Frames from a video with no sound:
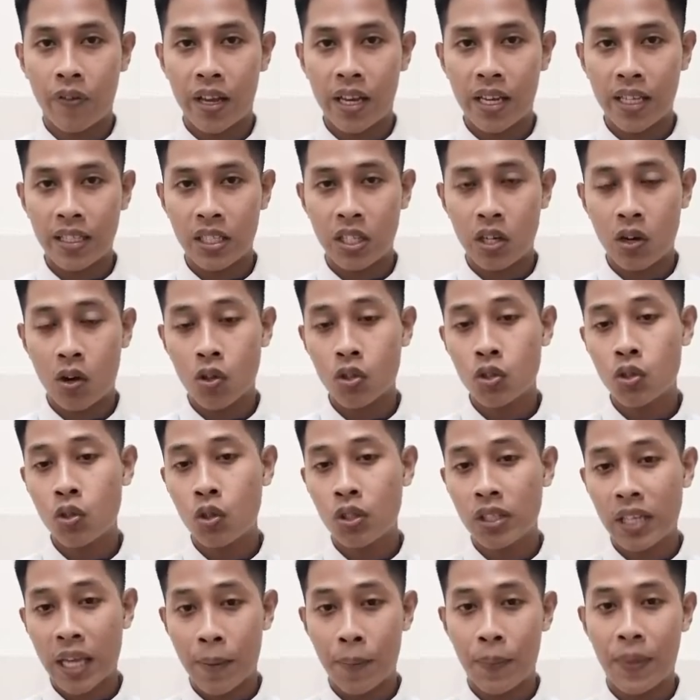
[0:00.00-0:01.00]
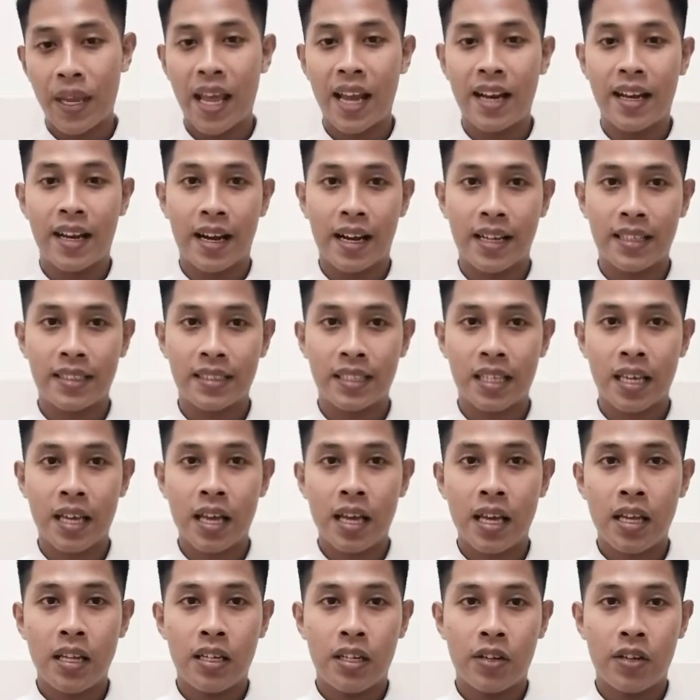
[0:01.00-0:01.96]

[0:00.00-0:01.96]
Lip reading: energy also can be addressed.